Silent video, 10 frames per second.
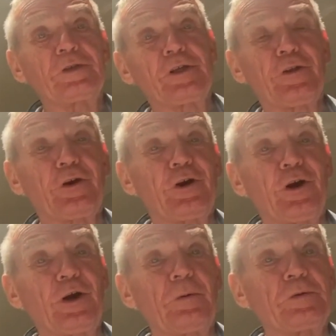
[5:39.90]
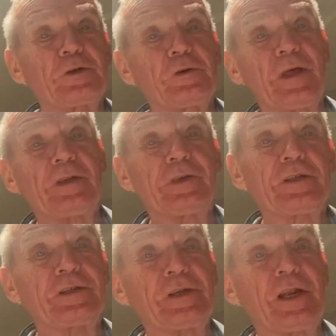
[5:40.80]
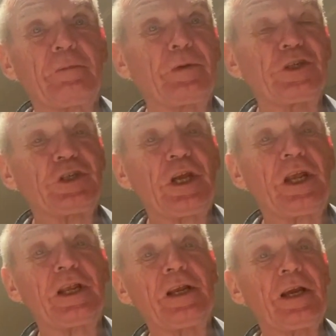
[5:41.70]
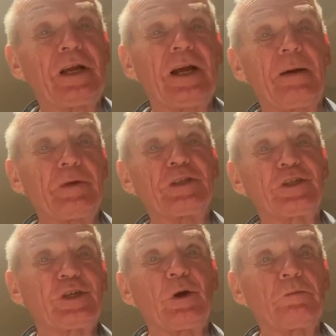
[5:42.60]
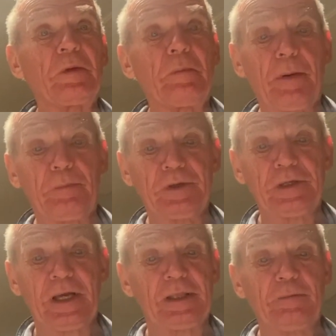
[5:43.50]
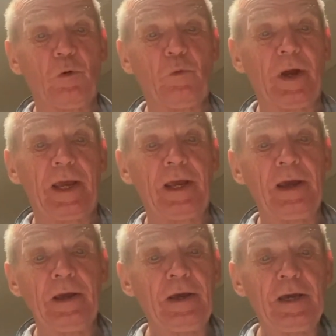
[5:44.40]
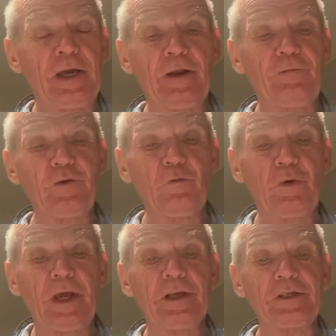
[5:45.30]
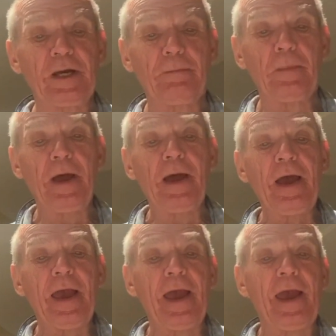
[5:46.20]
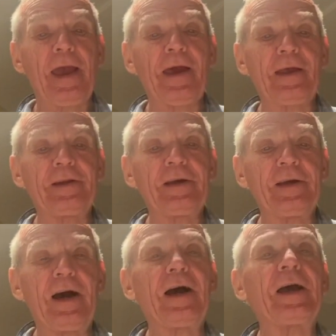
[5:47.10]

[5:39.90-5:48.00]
to the curb so that the city machine can come and scoop them up and take them away in a few weeks. Yep. And I